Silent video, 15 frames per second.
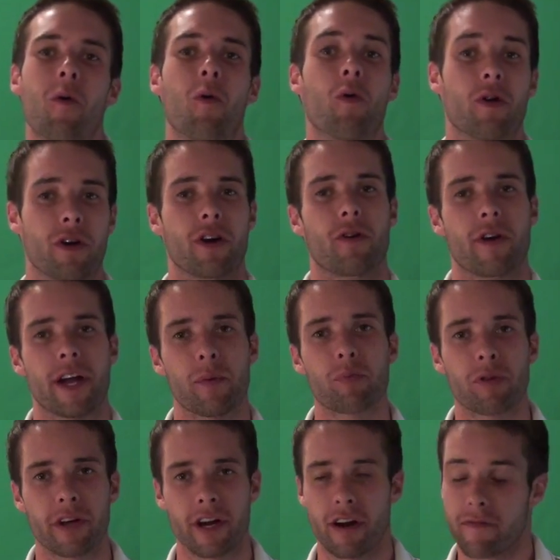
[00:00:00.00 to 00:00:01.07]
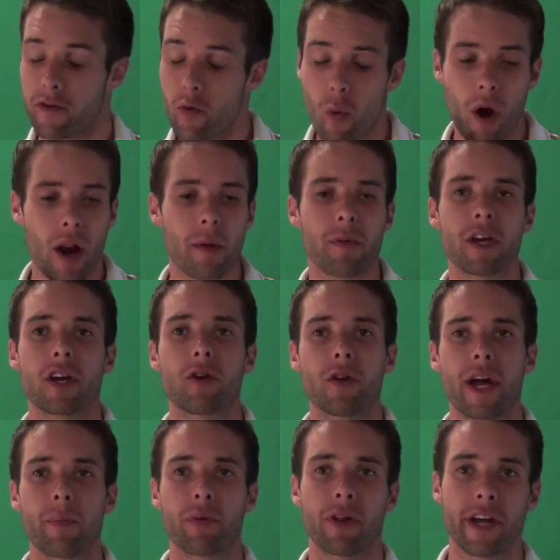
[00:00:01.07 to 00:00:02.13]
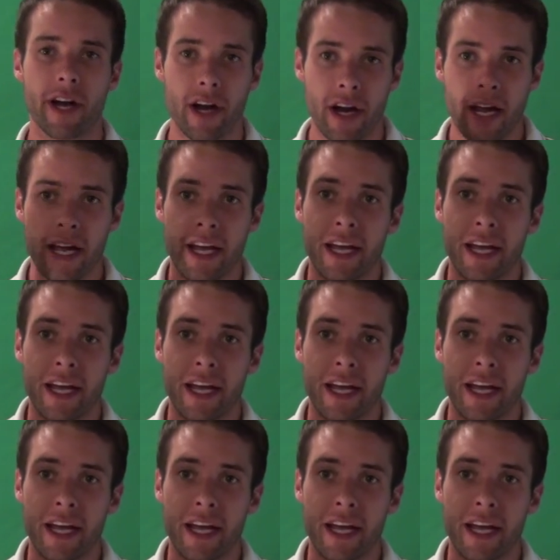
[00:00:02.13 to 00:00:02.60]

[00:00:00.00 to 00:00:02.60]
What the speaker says: or a great player? If you want to be a great player,